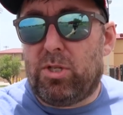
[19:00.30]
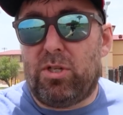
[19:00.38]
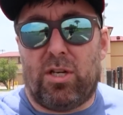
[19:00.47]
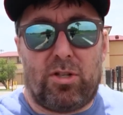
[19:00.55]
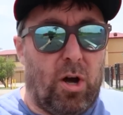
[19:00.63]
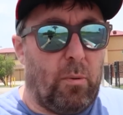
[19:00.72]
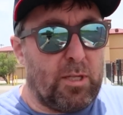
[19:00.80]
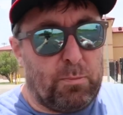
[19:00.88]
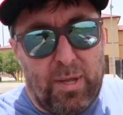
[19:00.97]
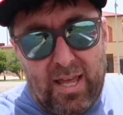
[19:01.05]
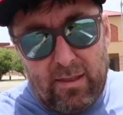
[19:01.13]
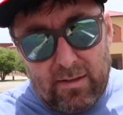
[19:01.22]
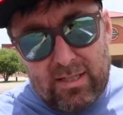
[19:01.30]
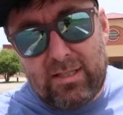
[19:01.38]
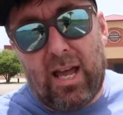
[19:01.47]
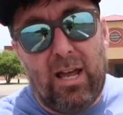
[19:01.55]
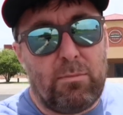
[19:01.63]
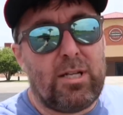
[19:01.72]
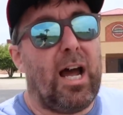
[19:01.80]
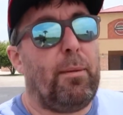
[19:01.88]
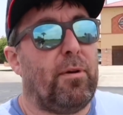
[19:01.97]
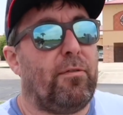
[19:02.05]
to just always being the same type